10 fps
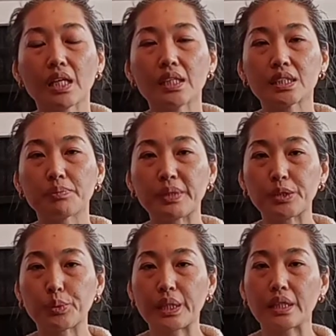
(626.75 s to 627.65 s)
is
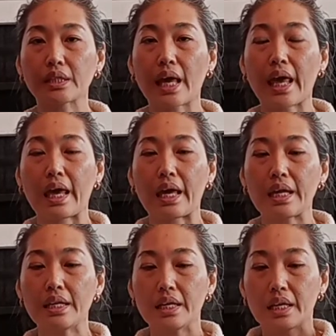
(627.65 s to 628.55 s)
between
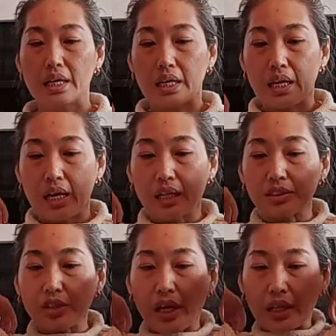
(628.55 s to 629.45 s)
head and
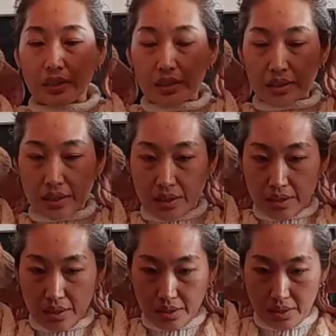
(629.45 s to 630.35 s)
chest,
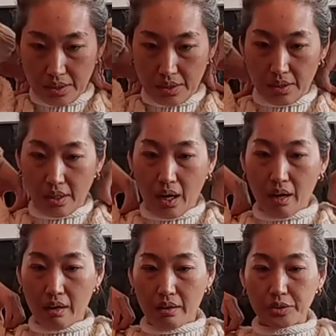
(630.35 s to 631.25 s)

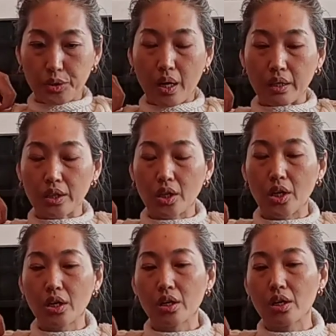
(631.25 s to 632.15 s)
our trunk.
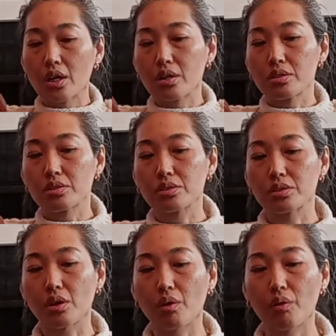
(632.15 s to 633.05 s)

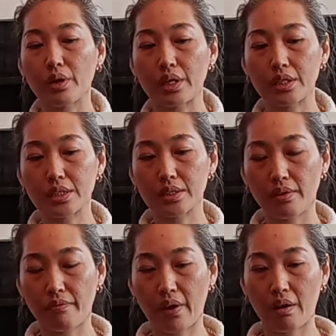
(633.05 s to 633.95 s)
So it is
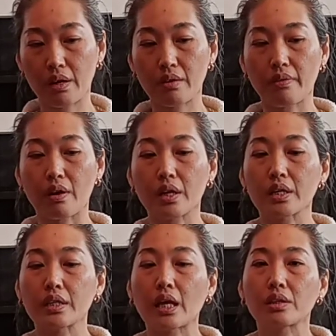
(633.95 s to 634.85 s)
very, very
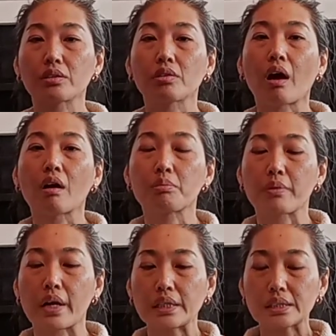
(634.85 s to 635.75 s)
connected to our
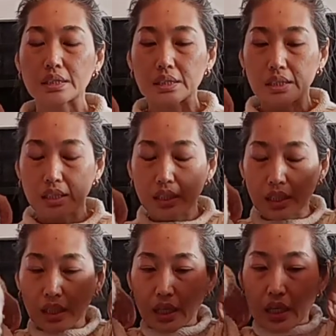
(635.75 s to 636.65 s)
breast.
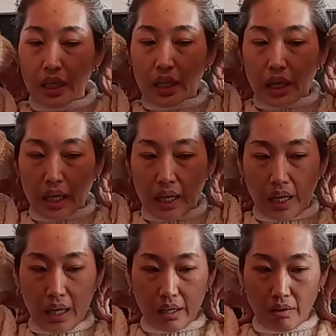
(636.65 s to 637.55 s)

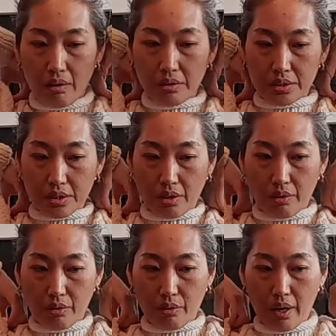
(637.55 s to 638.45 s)
And
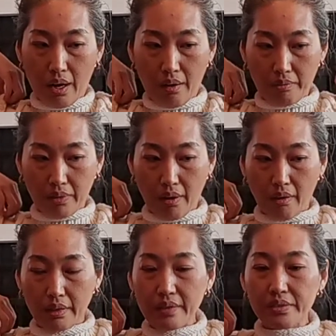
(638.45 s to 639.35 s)
also
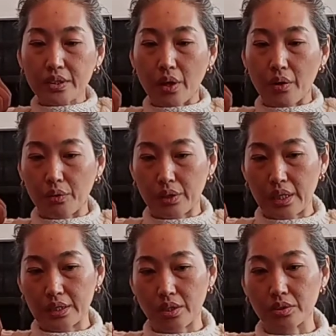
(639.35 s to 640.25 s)
the lymph node
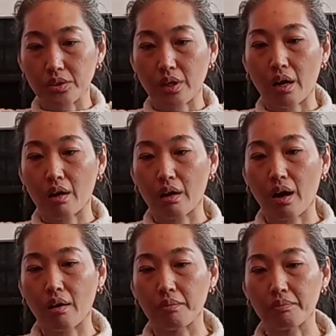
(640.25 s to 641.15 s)
is under
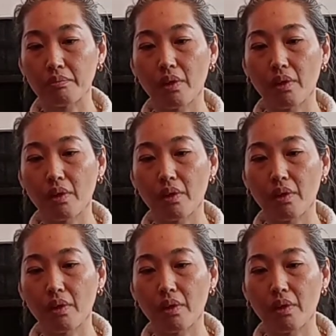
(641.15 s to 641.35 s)
our